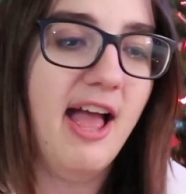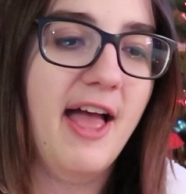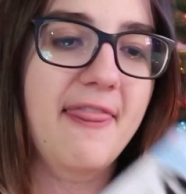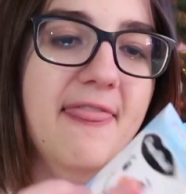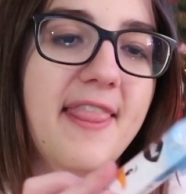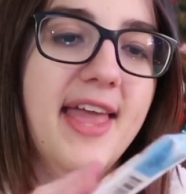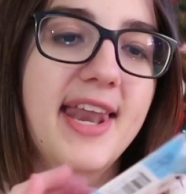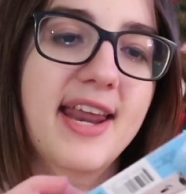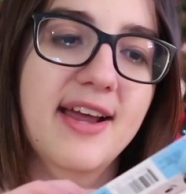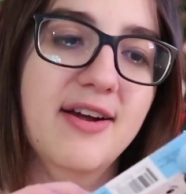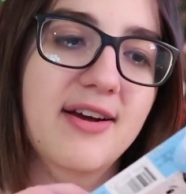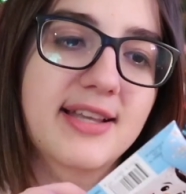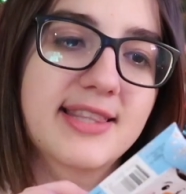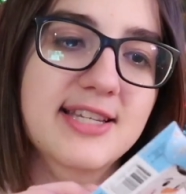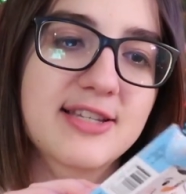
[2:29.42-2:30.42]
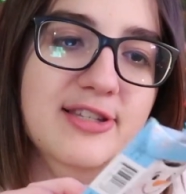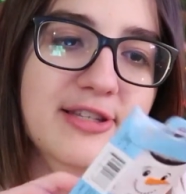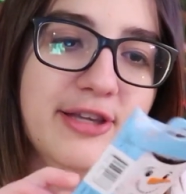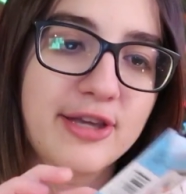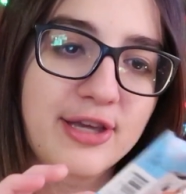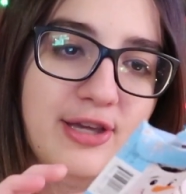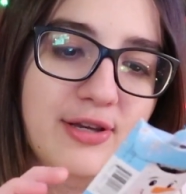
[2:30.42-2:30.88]
And then I got this
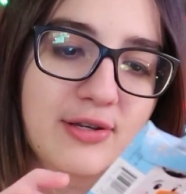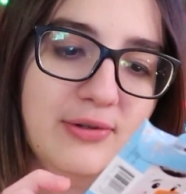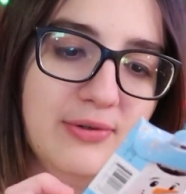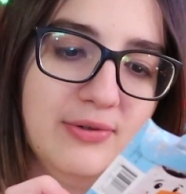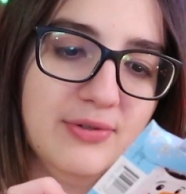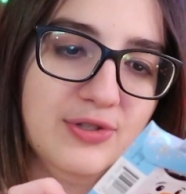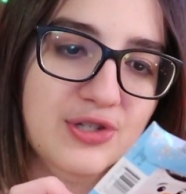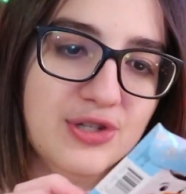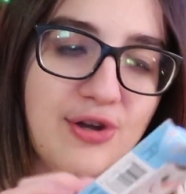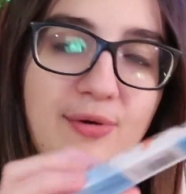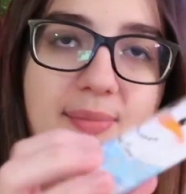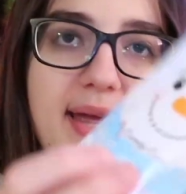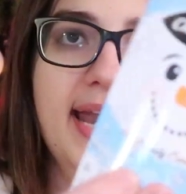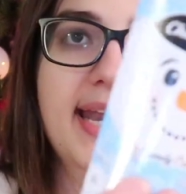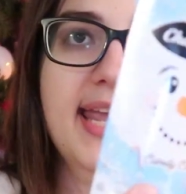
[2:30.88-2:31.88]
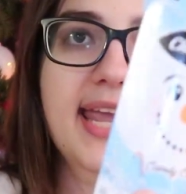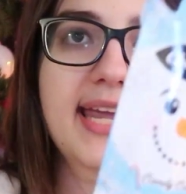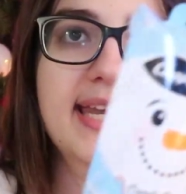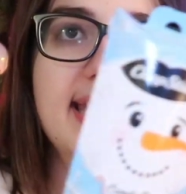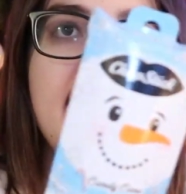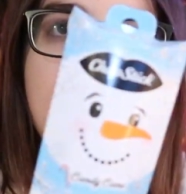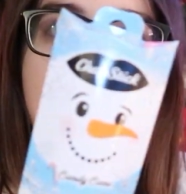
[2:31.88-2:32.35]
cute snowman
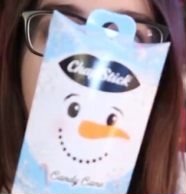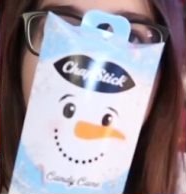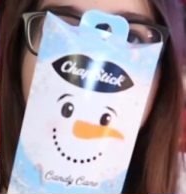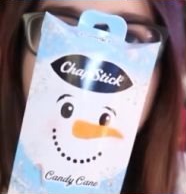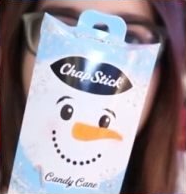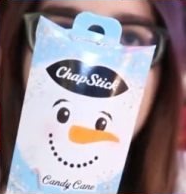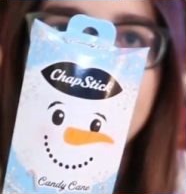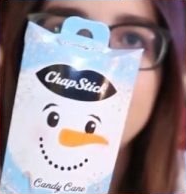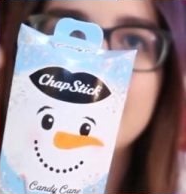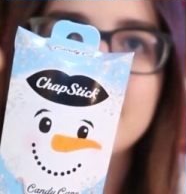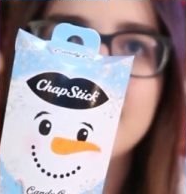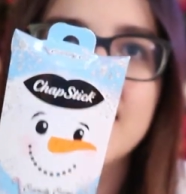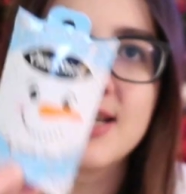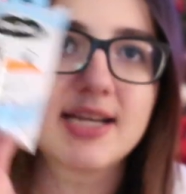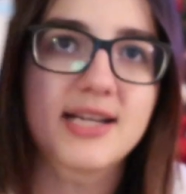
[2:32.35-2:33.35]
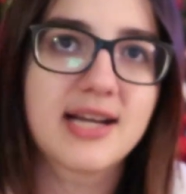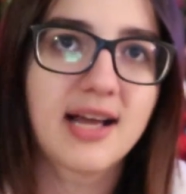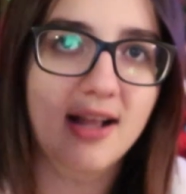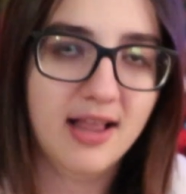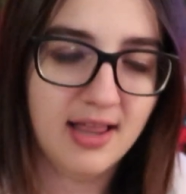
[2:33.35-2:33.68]
candy cane chapstick.